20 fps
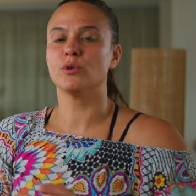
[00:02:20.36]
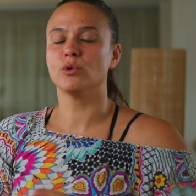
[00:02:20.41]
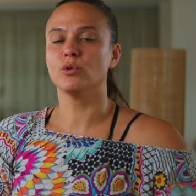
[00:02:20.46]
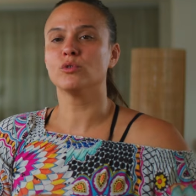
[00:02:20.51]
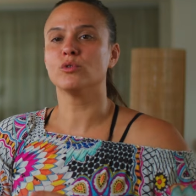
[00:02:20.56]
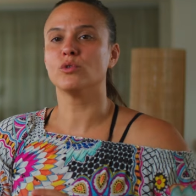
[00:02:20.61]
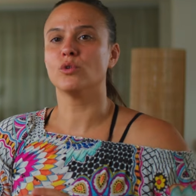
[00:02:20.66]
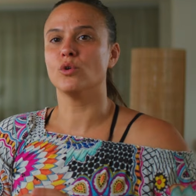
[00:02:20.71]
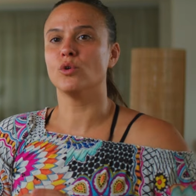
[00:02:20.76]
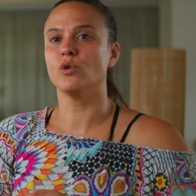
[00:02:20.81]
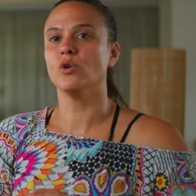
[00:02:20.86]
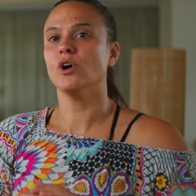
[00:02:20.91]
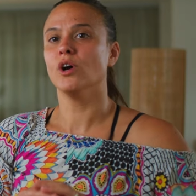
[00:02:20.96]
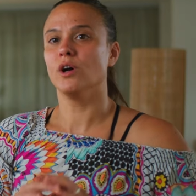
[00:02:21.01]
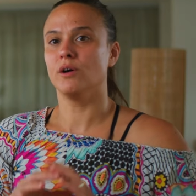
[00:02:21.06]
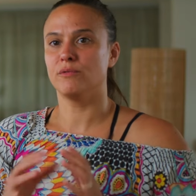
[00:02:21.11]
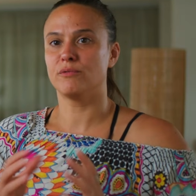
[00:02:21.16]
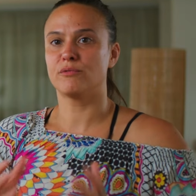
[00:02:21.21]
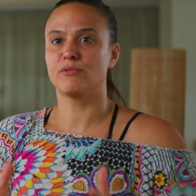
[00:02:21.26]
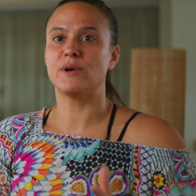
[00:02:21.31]
also
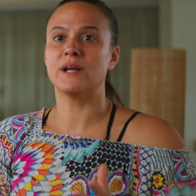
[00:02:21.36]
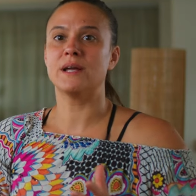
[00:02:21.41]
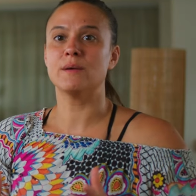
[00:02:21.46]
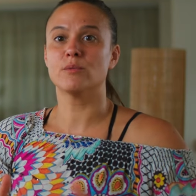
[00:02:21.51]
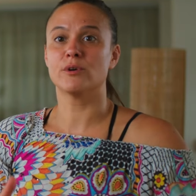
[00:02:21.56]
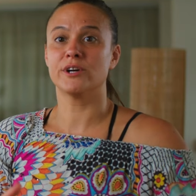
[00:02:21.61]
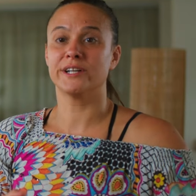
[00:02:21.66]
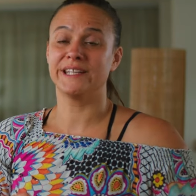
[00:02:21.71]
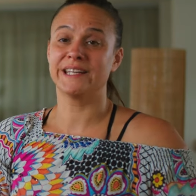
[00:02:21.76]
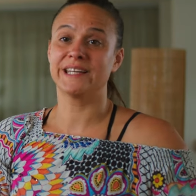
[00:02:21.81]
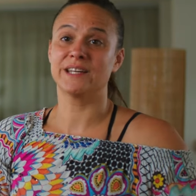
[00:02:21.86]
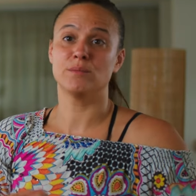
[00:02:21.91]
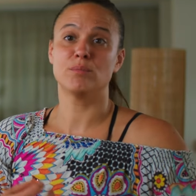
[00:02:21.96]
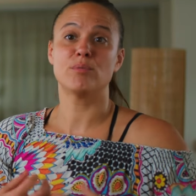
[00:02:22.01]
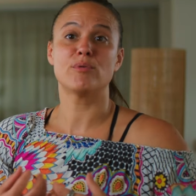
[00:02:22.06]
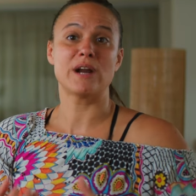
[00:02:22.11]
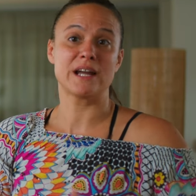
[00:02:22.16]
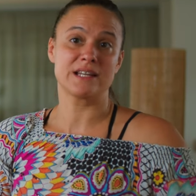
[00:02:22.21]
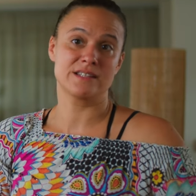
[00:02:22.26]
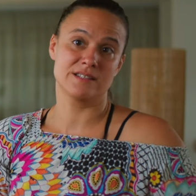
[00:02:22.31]
a frame where they
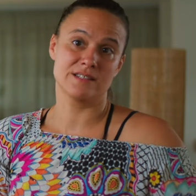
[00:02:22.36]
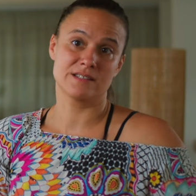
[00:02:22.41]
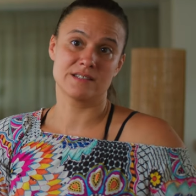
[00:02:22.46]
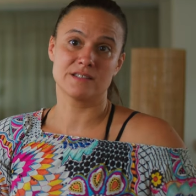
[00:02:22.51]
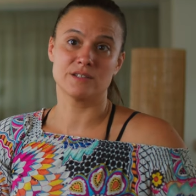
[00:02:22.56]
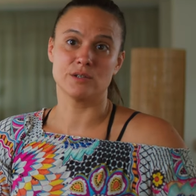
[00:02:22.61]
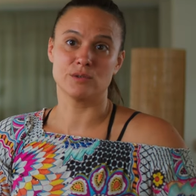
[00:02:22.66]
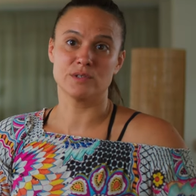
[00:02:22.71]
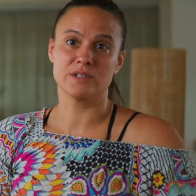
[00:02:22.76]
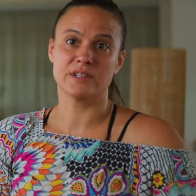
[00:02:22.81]
can practice those